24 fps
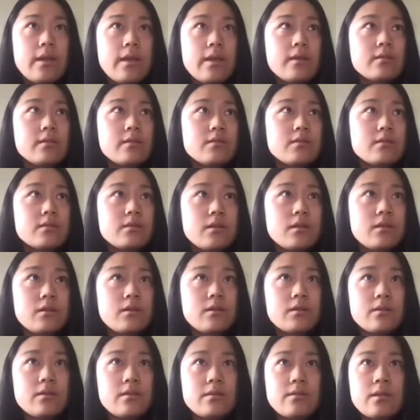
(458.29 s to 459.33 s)
And
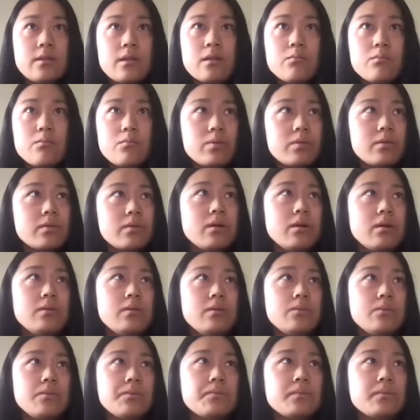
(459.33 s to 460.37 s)
the second
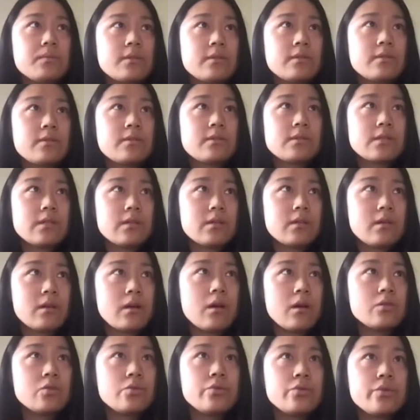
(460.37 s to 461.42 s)
problem is
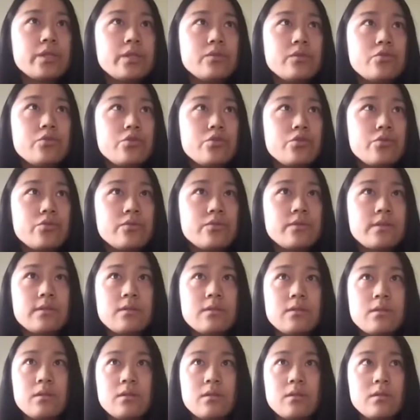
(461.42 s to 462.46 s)
how do we
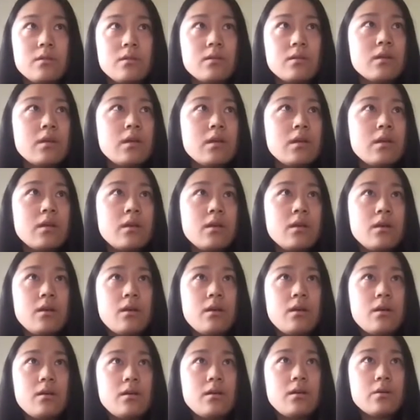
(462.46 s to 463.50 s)
choose the
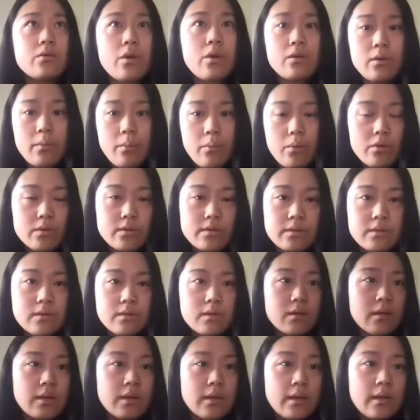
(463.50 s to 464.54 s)
query points?
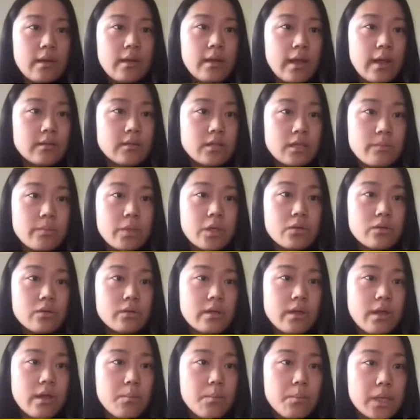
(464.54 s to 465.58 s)
And
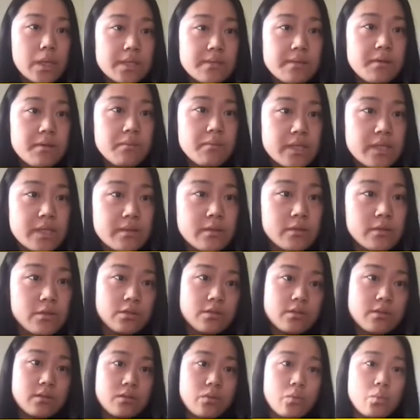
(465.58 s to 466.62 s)
typically in Bayesian
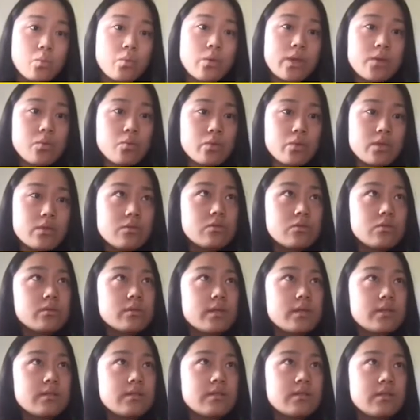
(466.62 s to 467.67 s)
optimization, the way we do
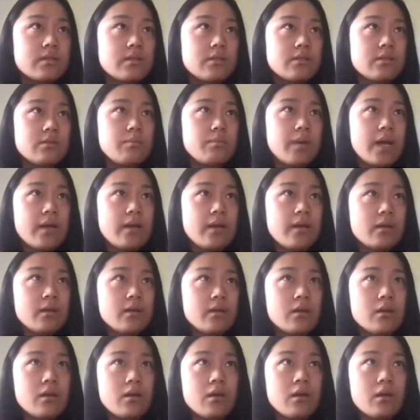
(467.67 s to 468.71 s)
it is
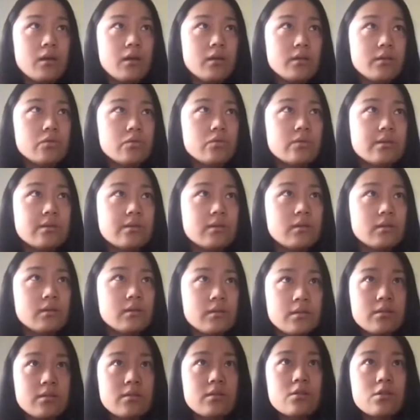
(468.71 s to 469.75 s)
by using a
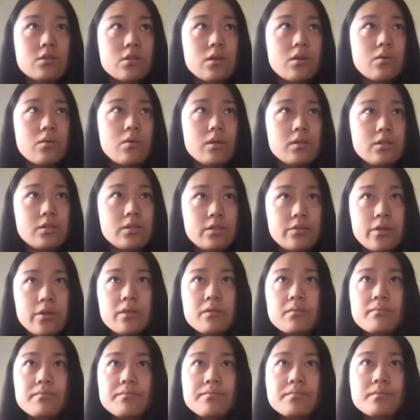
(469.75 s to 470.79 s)
decision
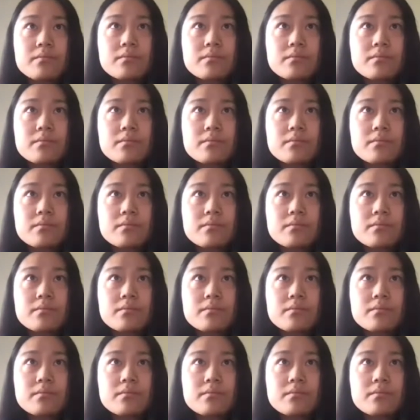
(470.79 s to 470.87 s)
criterion,